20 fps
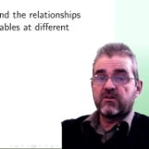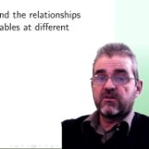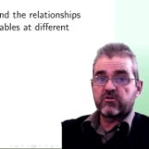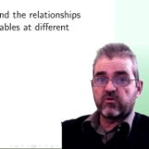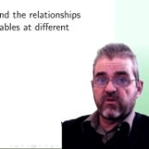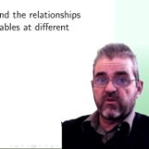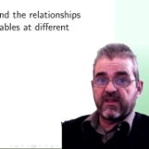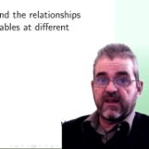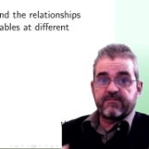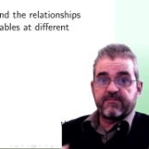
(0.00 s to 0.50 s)

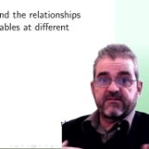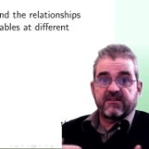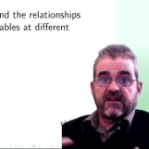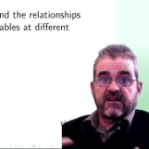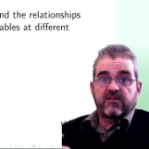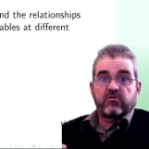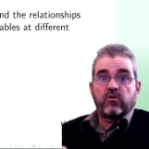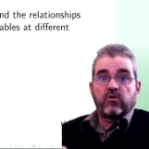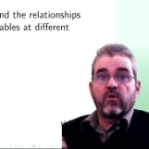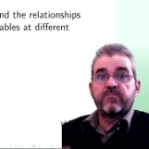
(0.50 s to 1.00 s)
So the
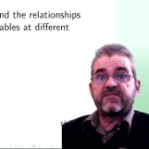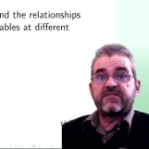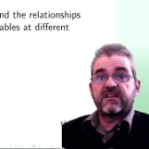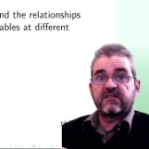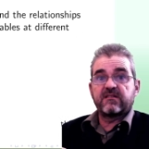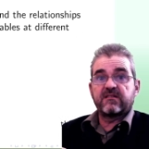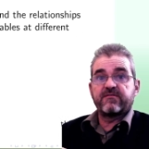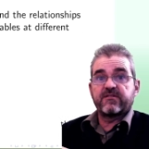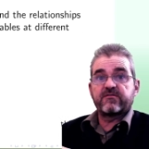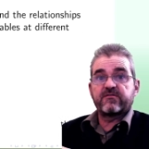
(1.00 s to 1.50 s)
abstract
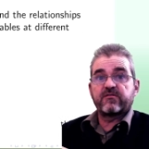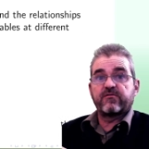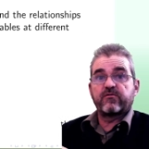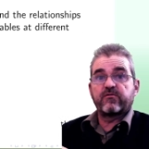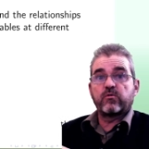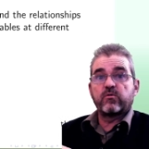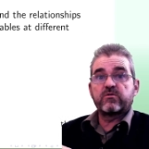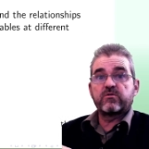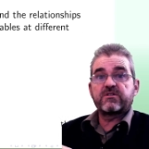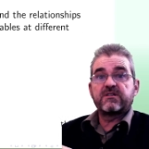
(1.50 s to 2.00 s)
objective is,
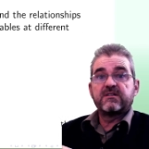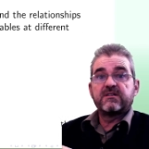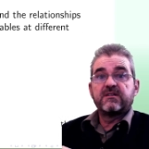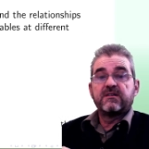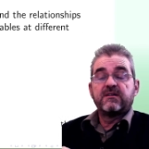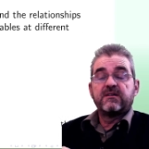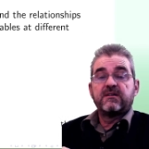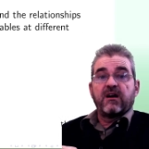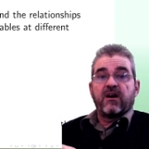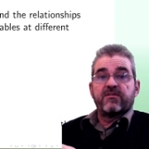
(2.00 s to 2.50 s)
of course,
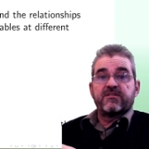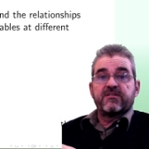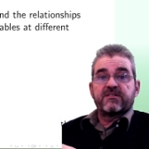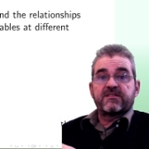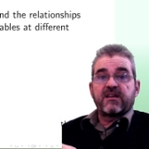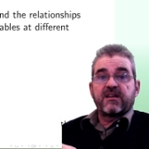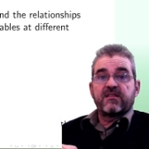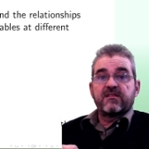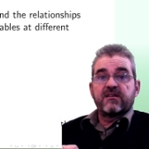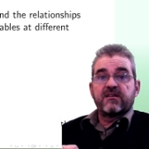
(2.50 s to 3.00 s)

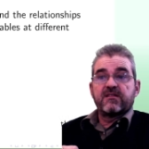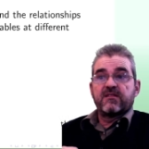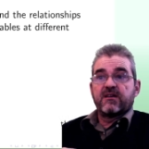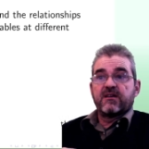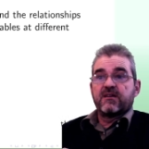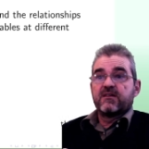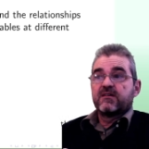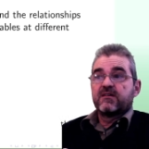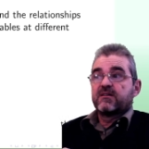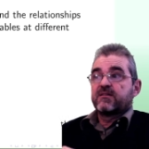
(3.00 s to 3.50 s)
understanding
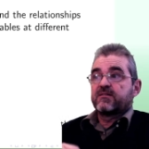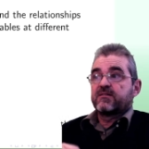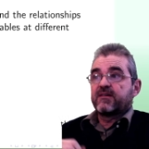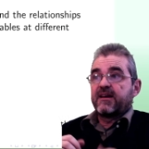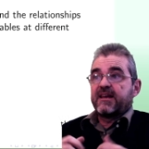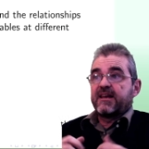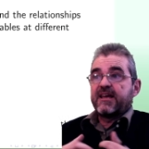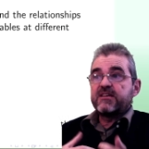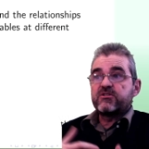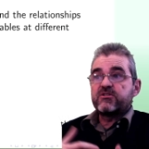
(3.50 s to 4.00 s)
the
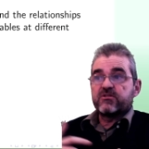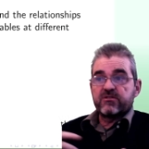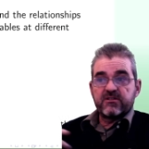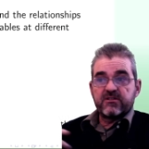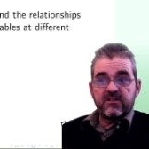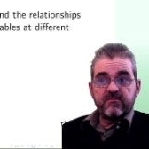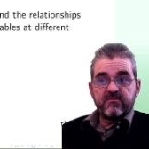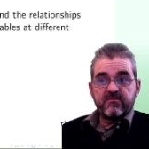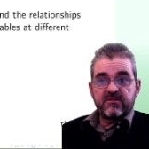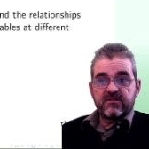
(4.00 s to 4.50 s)

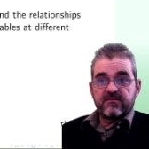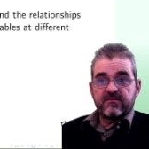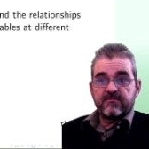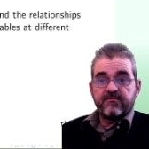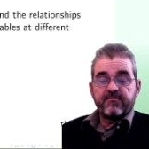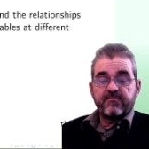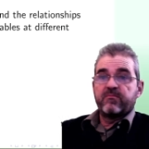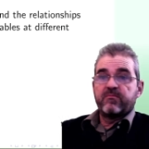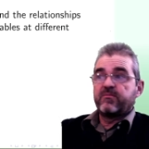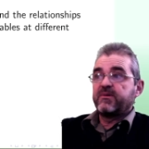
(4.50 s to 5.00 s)
relationships
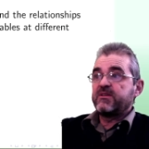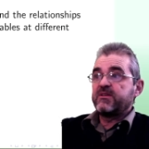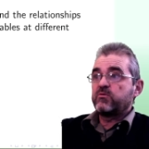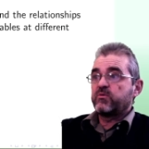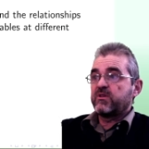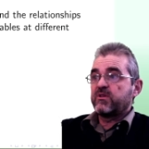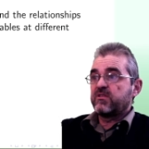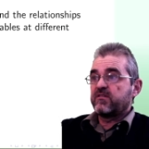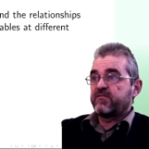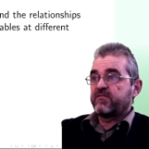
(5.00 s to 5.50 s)

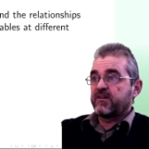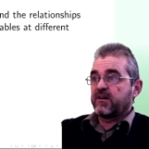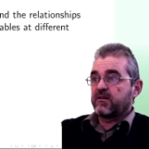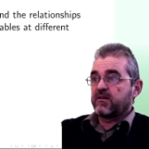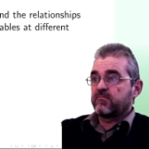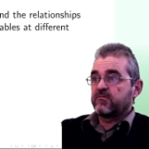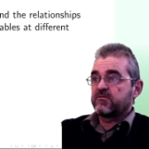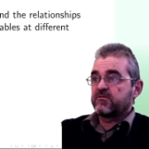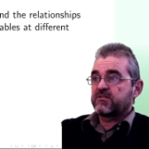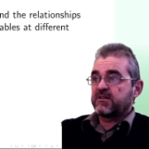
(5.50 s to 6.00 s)
between the
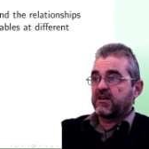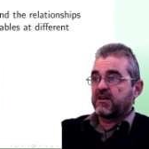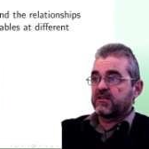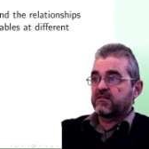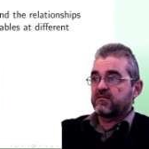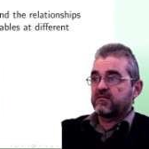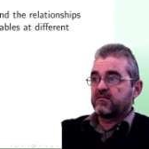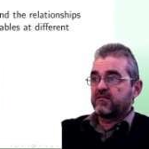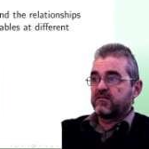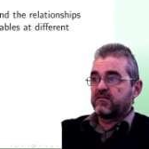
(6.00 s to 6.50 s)
variables
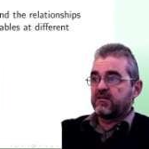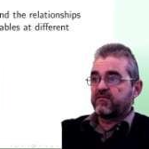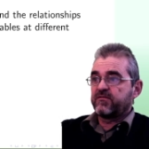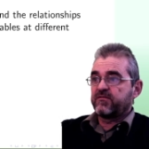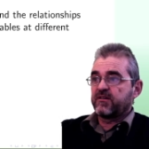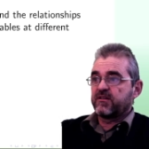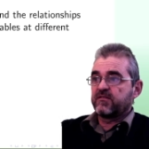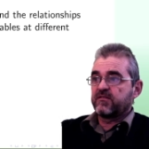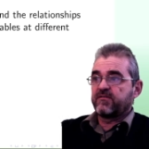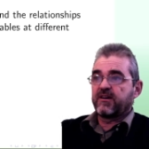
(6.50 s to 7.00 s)
at
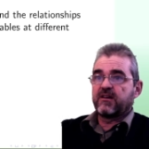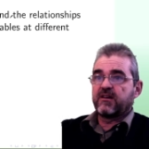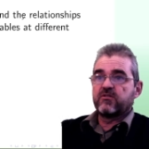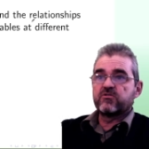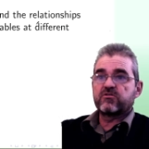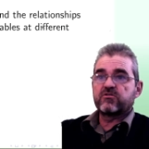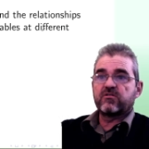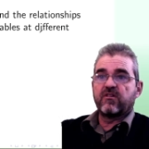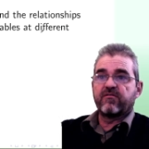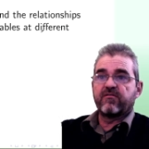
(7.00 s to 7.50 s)
different
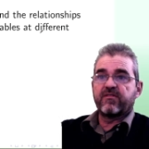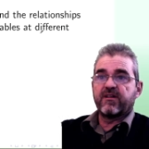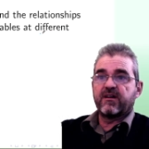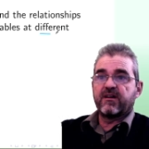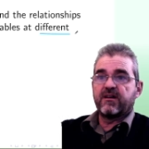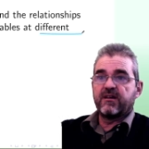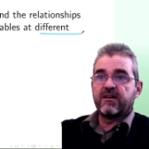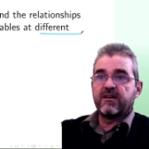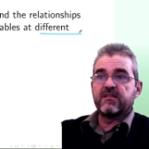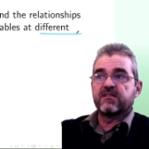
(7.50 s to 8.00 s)
values of the
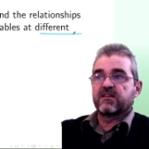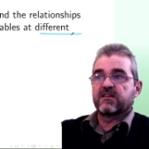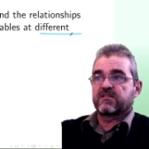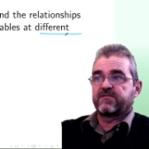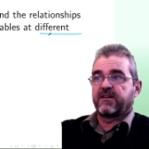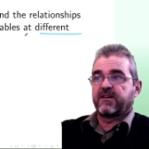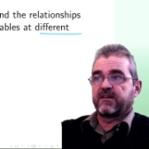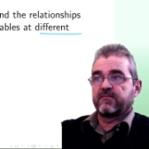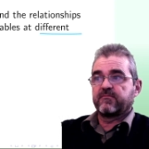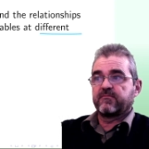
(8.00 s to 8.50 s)
index
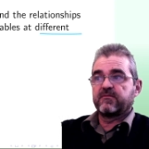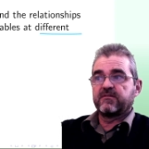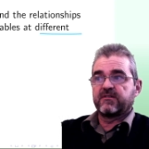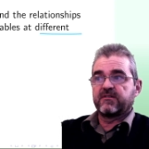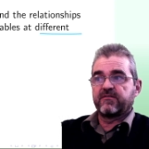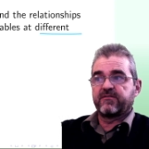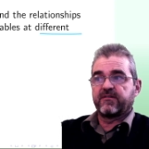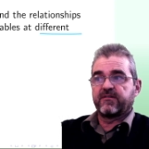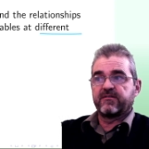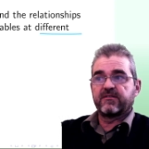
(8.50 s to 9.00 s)
variable,
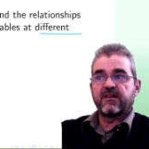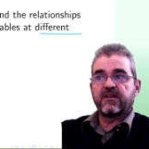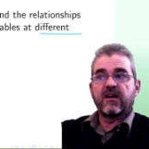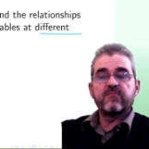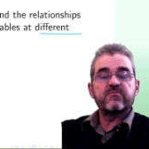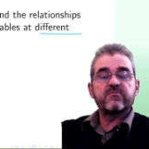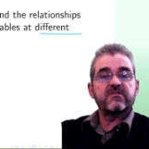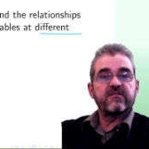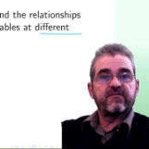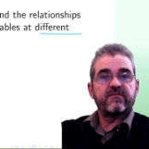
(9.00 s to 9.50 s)
different
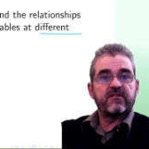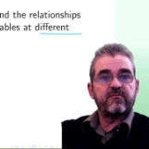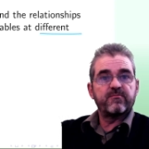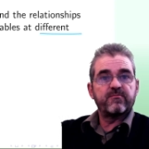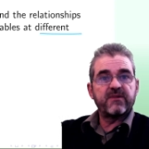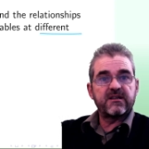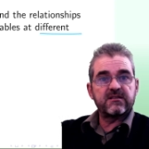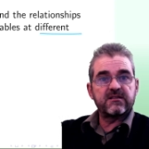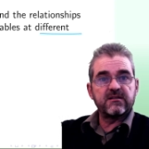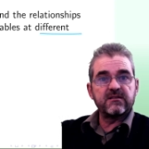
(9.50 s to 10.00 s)
times, different
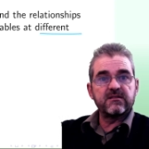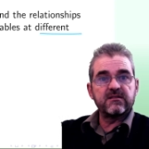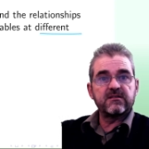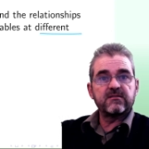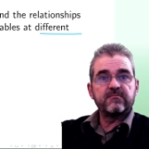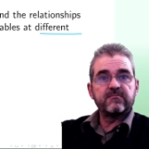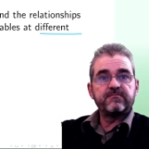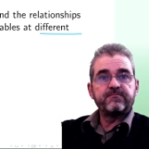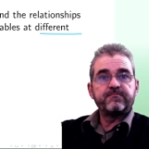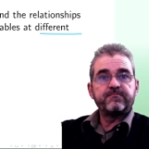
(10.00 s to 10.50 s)
pixels,